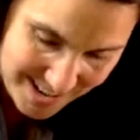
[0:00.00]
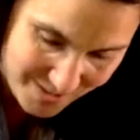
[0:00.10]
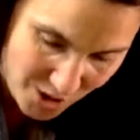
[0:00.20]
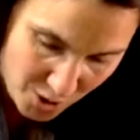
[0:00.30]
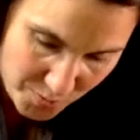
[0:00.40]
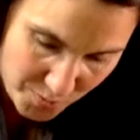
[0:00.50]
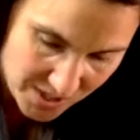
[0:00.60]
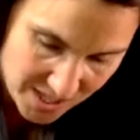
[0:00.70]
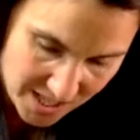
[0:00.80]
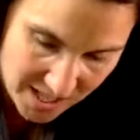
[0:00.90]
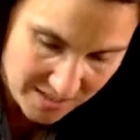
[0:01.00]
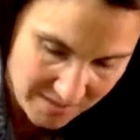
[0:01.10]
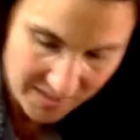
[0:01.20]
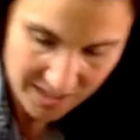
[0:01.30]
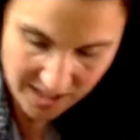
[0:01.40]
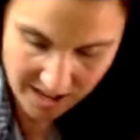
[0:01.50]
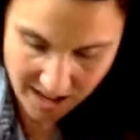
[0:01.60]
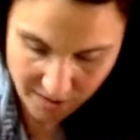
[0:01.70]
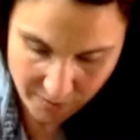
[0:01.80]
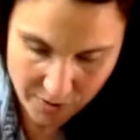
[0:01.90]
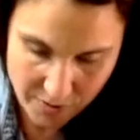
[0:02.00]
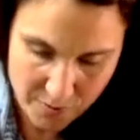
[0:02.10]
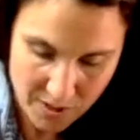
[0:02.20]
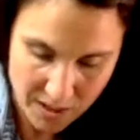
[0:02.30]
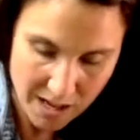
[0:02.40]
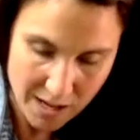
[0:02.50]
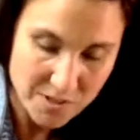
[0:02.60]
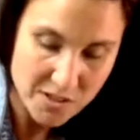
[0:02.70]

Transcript: We're almost done. We've got halfway through the limes.